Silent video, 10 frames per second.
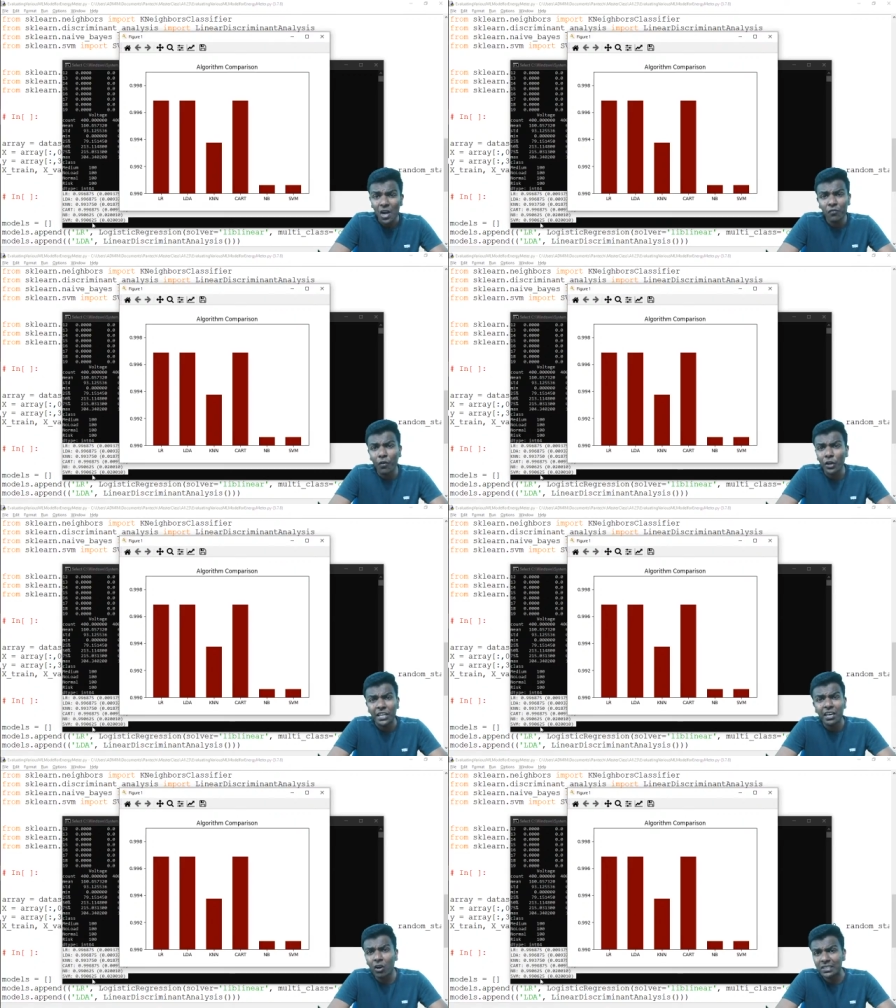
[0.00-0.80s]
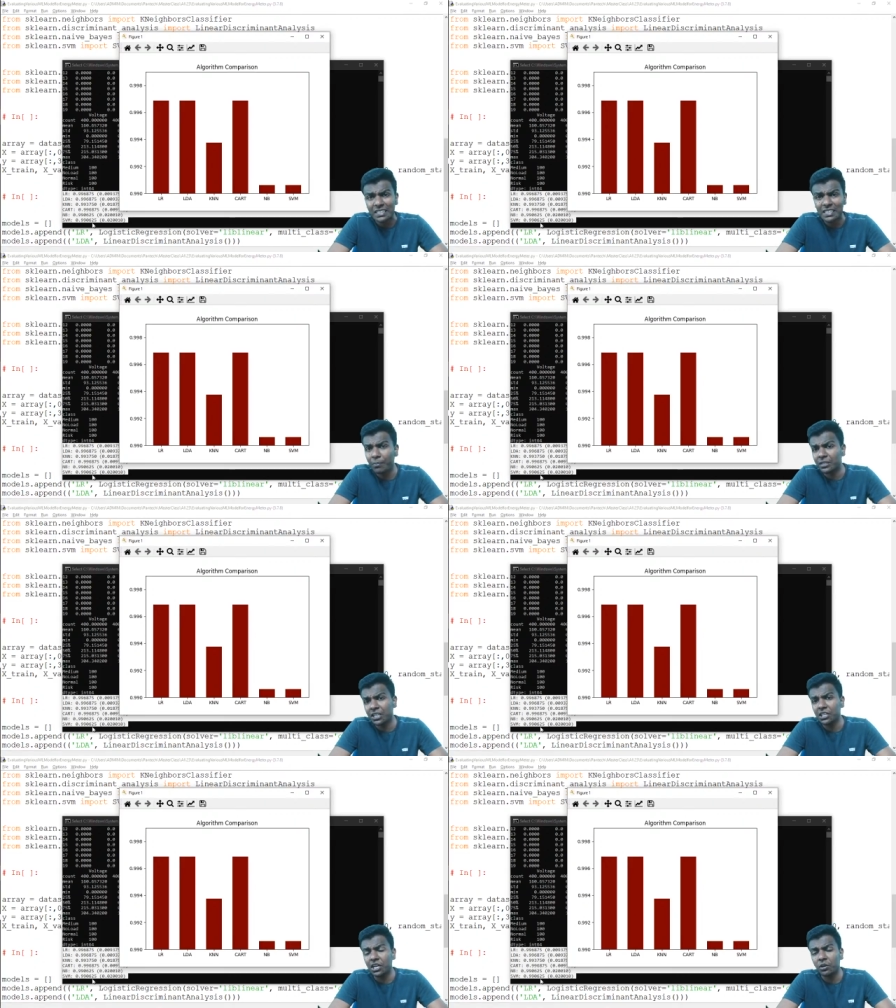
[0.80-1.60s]
40 or
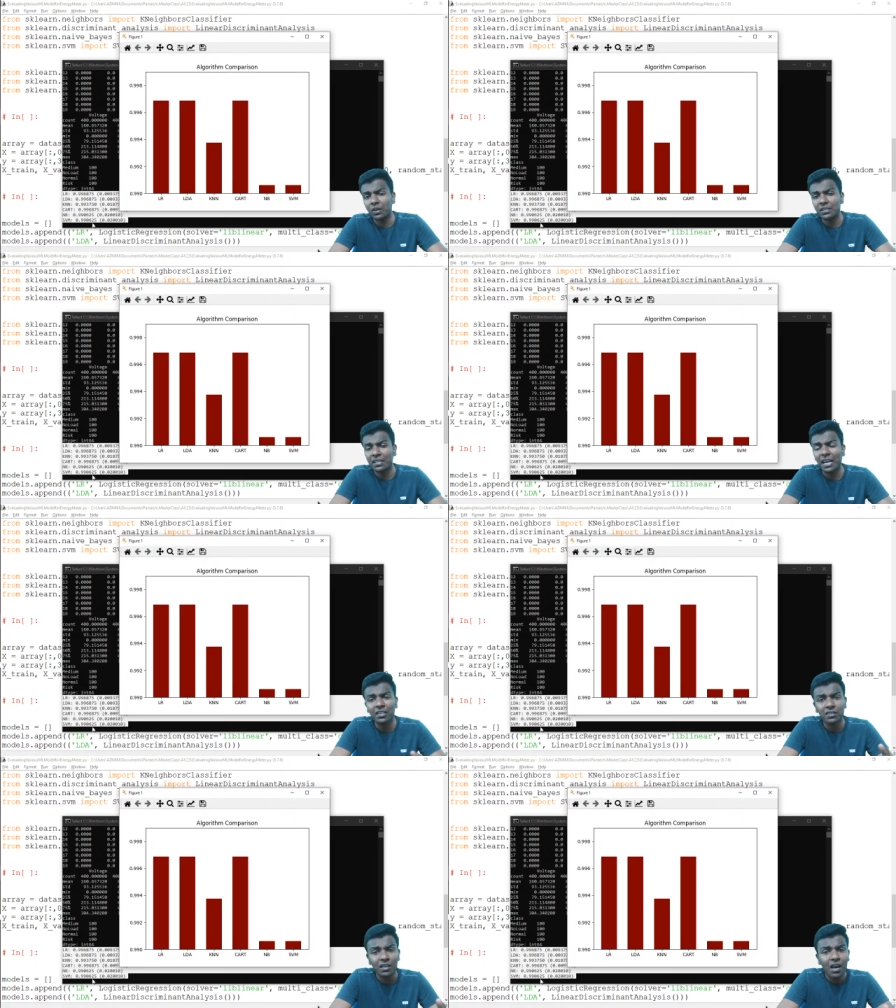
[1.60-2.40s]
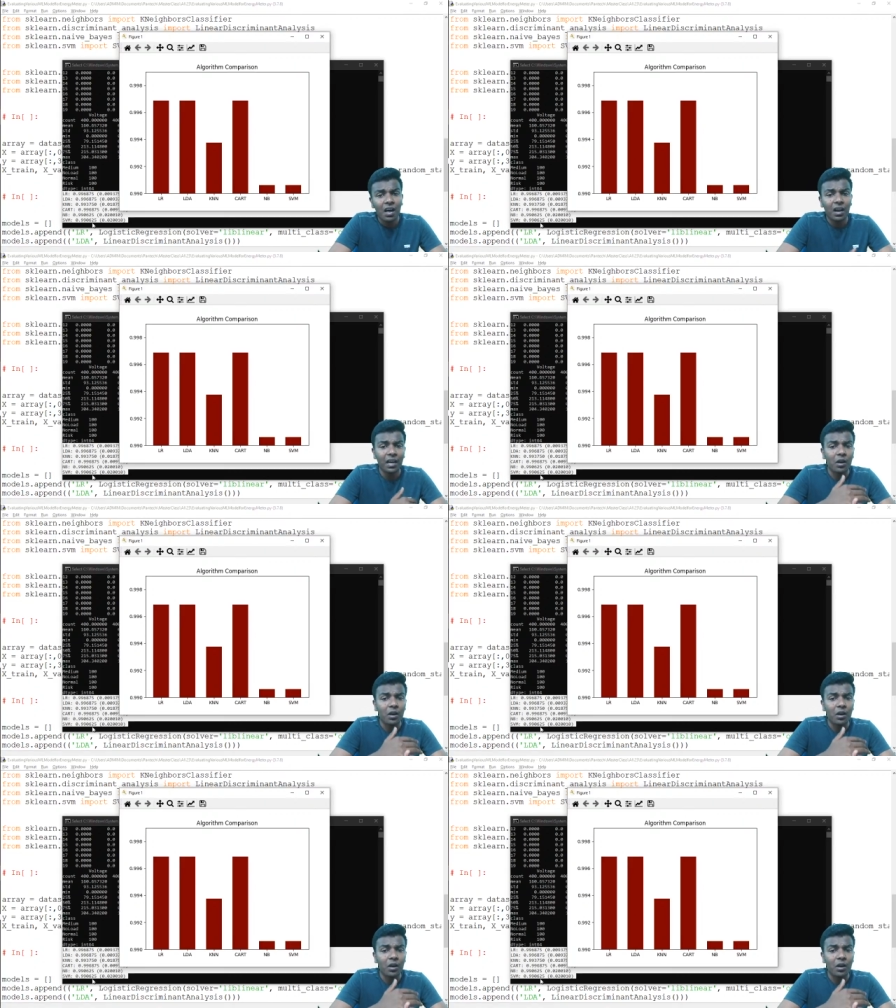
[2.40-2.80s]
60% accuracy. There is like a